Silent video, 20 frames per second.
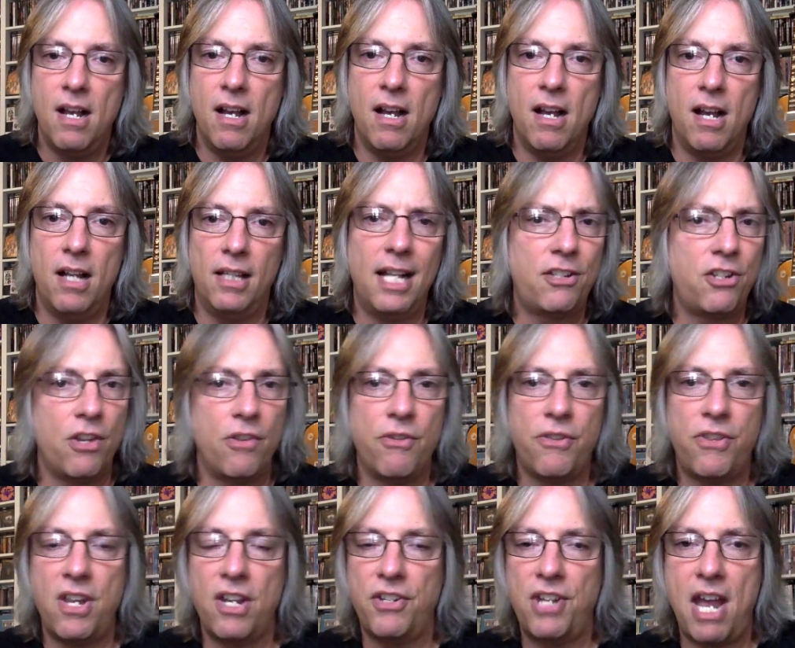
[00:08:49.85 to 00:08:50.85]
Uh, lots of other
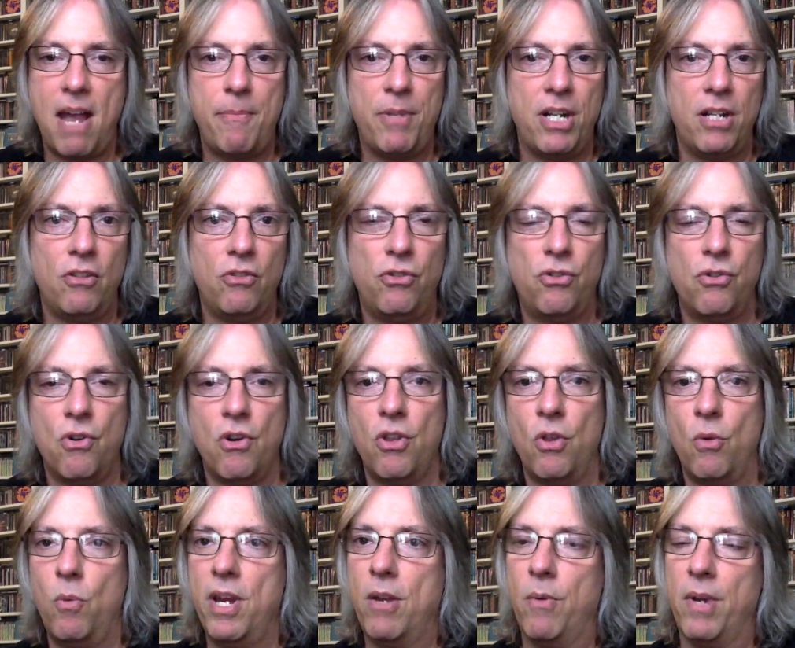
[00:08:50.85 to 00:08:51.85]
things happening during
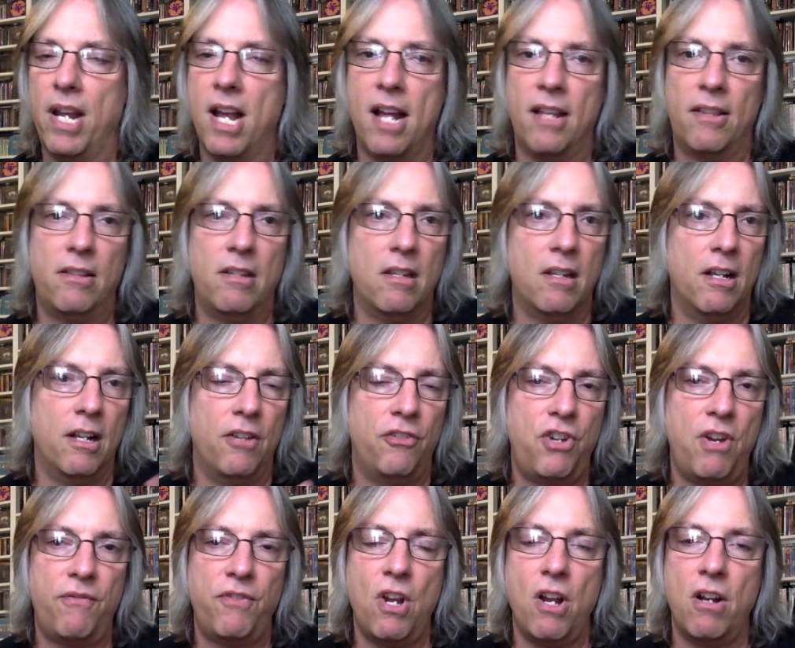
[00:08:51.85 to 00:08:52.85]
the week. We got uh,
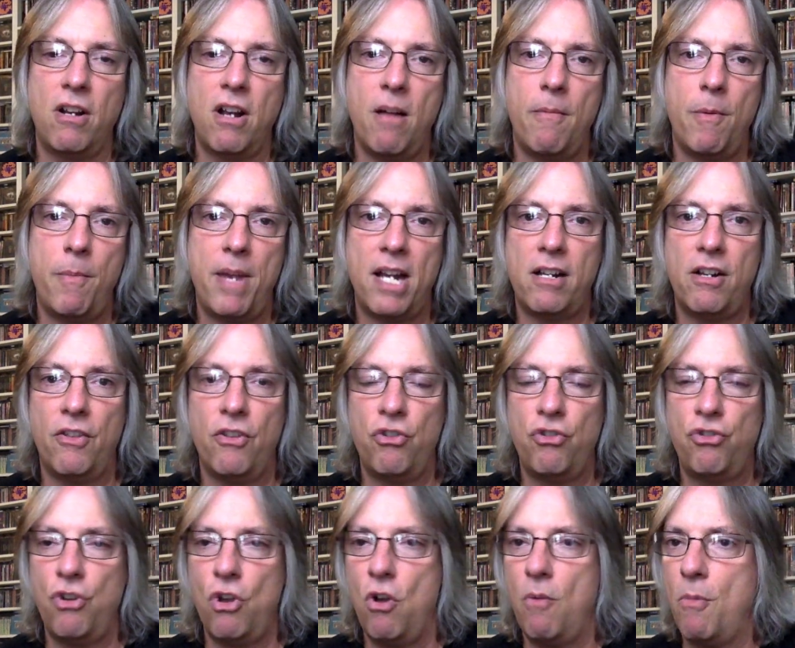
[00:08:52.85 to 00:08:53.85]
Jeff Young coming back on the
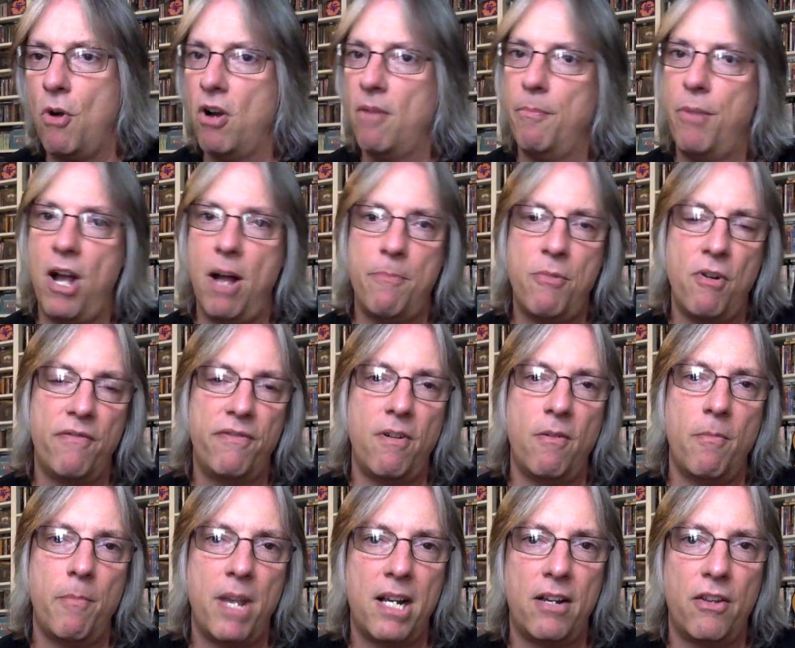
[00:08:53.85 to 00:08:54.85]
show, Martin Popoff
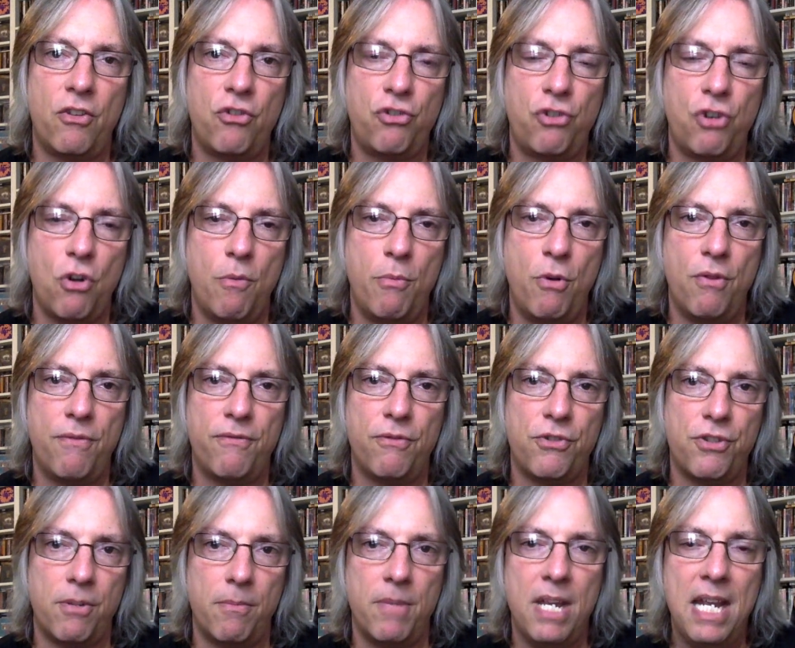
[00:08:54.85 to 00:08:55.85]
coming back on the show, both for
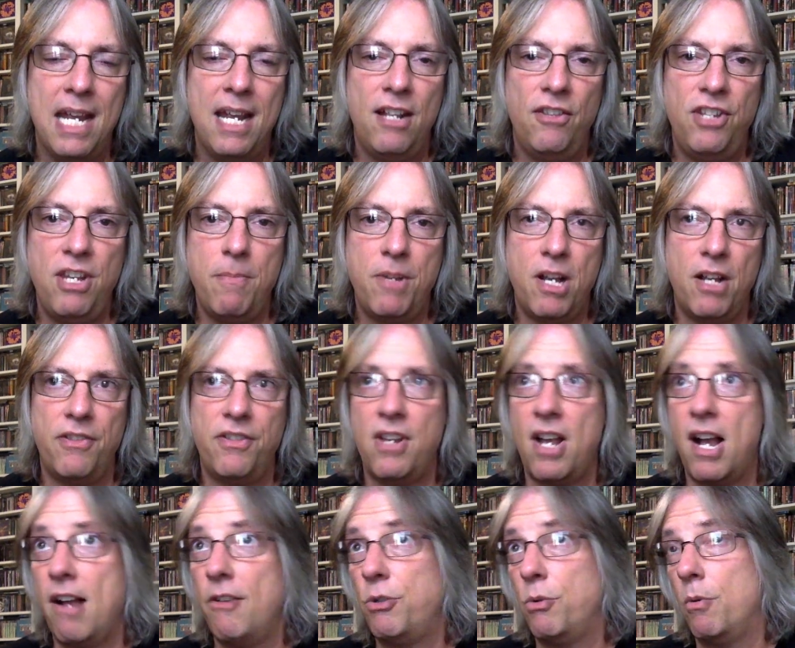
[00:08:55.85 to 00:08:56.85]
some deep cut
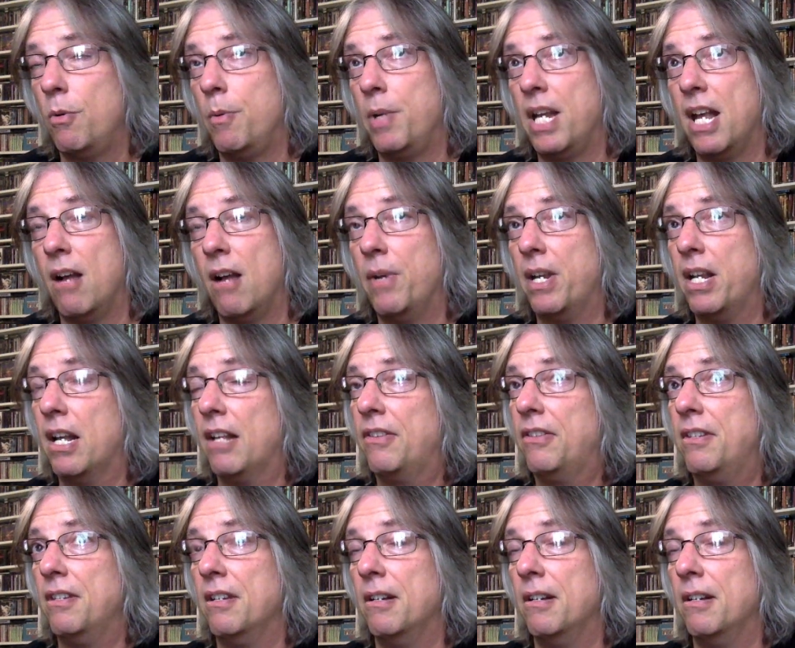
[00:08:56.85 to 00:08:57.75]
dives. What do we got? We got.